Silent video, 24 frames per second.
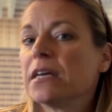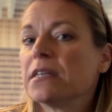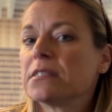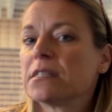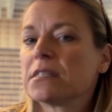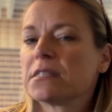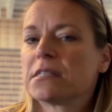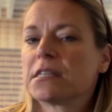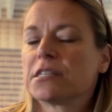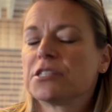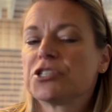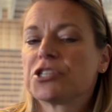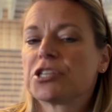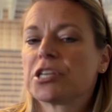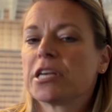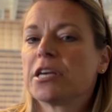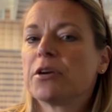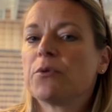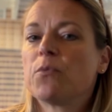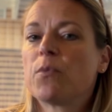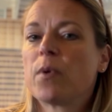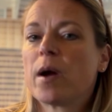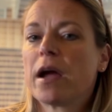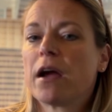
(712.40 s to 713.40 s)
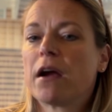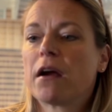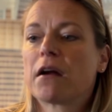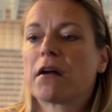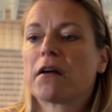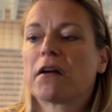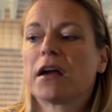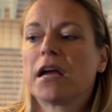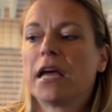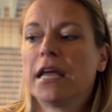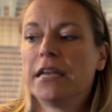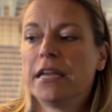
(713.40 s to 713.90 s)
is essentially
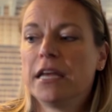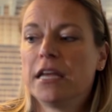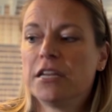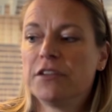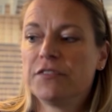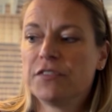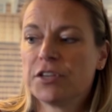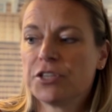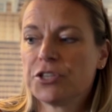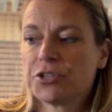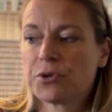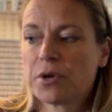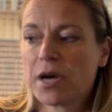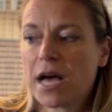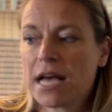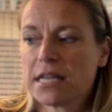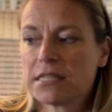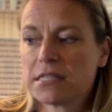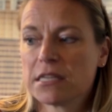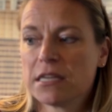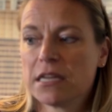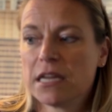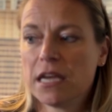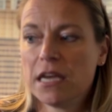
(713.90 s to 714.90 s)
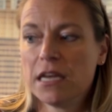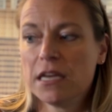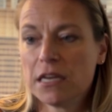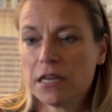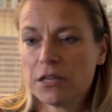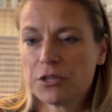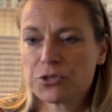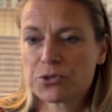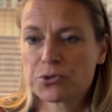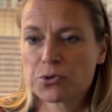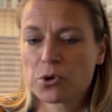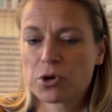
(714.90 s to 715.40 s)
where an individual has an eating
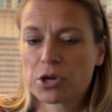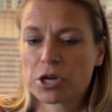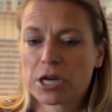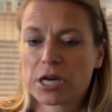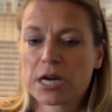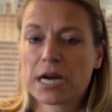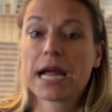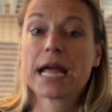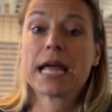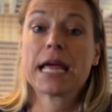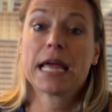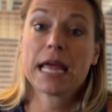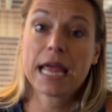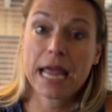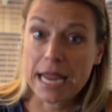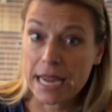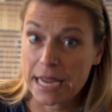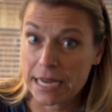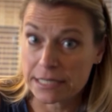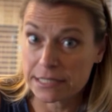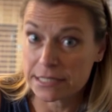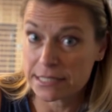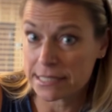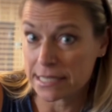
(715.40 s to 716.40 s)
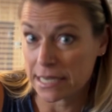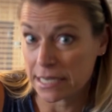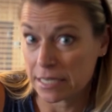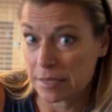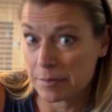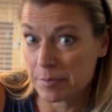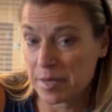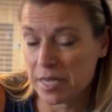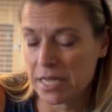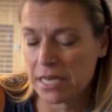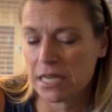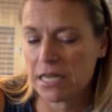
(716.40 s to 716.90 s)
disorder and
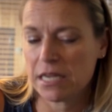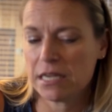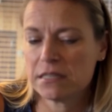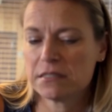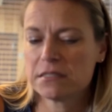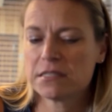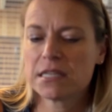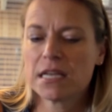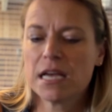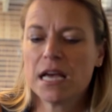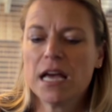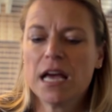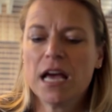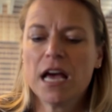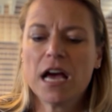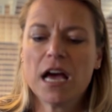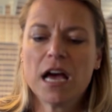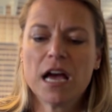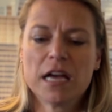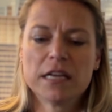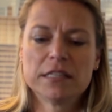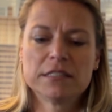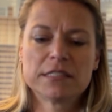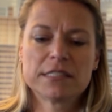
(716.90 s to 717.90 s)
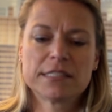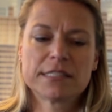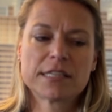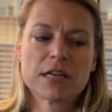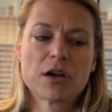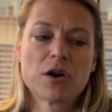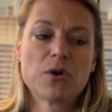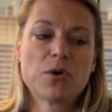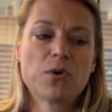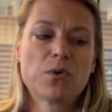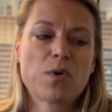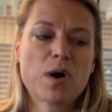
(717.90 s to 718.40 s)
diabetes, and
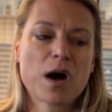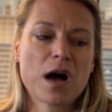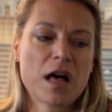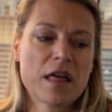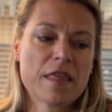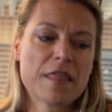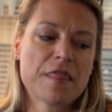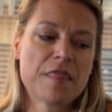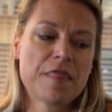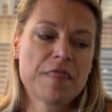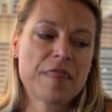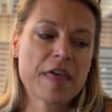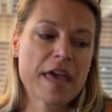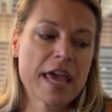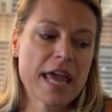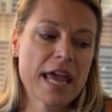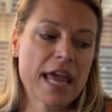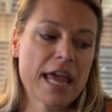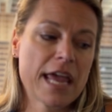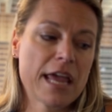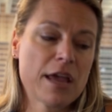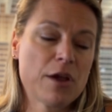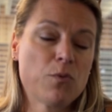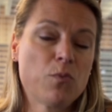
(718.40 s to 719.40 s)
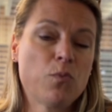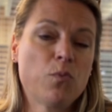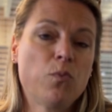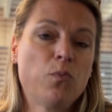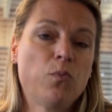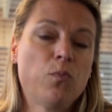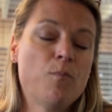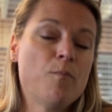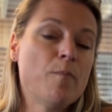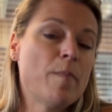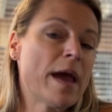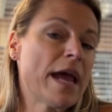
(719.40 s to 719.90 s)
so they
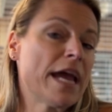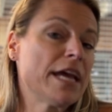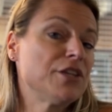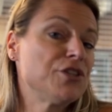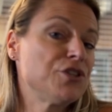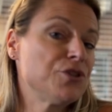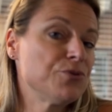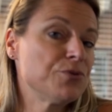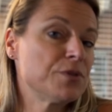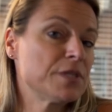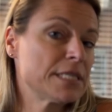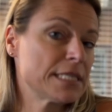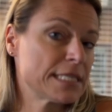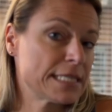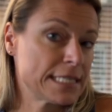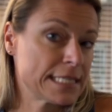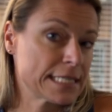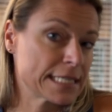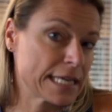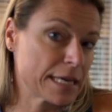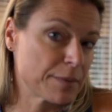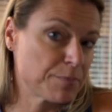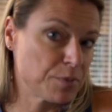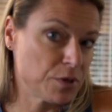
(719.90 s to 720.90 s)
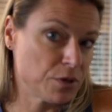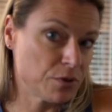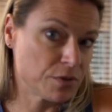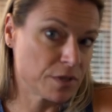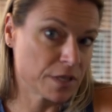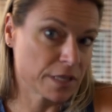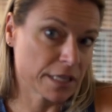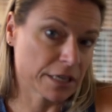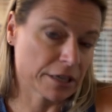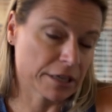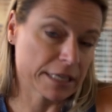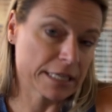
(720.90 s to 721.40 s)
may choose to skip using their